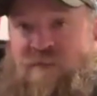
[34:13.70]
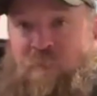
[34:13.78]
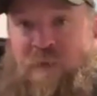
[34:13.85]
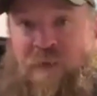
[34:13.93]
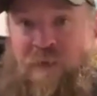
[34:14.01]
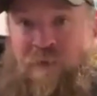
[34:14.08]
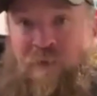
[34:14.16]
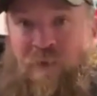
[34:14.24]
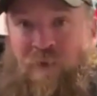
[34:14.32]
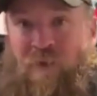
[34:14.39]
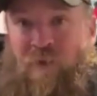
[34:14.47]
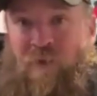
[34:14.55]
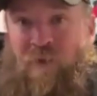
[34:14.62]
me
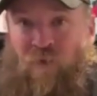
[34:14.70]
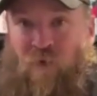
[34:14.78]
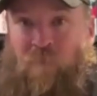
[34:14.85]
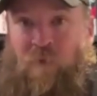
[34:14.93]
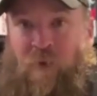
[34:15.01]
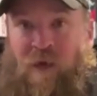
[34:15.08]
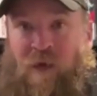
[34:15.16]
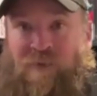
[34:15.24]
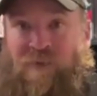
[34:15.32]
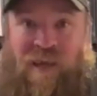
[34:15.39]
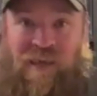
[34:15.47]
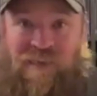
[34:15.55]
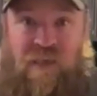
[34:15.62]
from the podcast